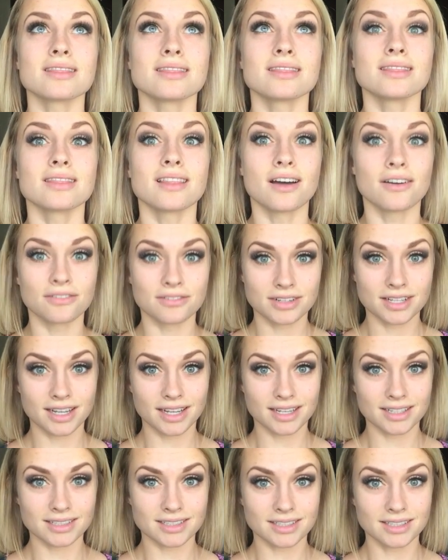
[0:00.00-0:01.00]
loved
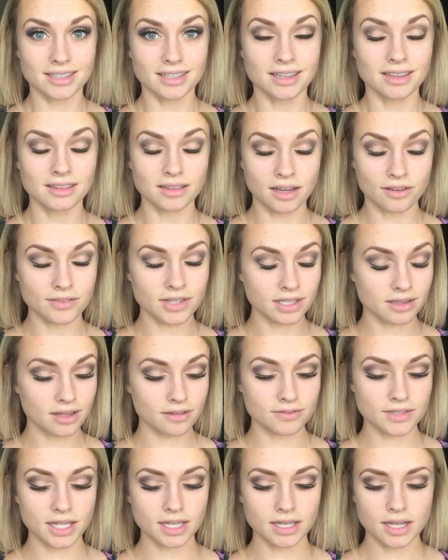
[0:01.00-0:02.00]
it. Loved it,
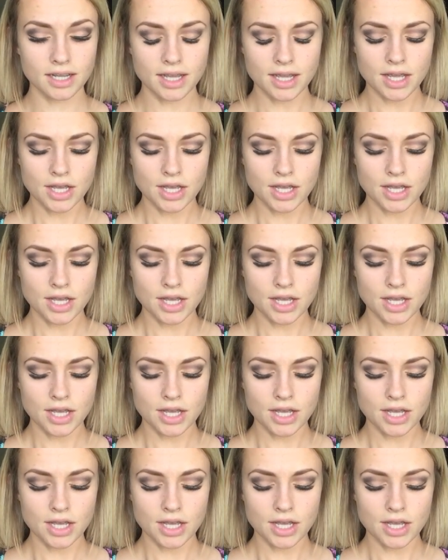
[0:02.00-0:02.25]
loved it.